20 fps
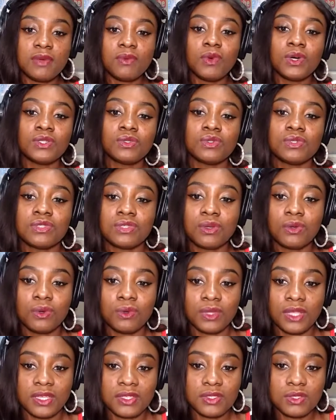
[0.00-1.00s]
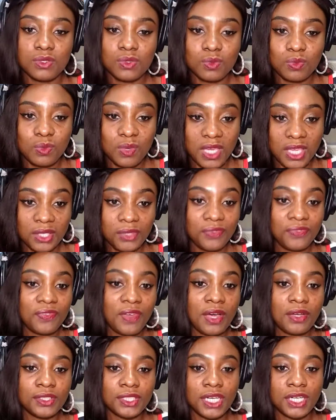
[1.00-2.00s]
What was the coolest way you
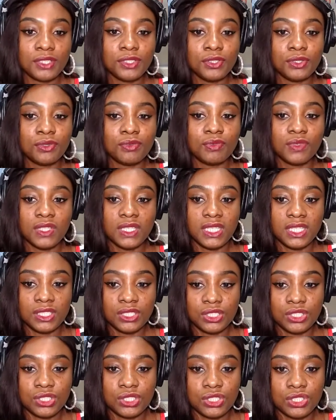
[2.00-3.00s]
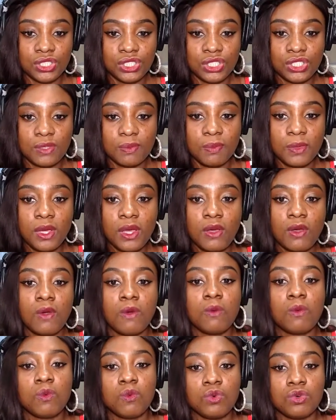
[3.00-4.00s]
found out your relationship
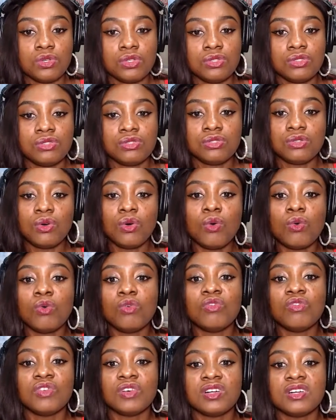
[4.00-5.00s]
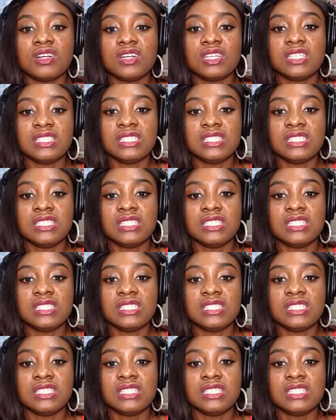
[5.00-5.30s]
was over?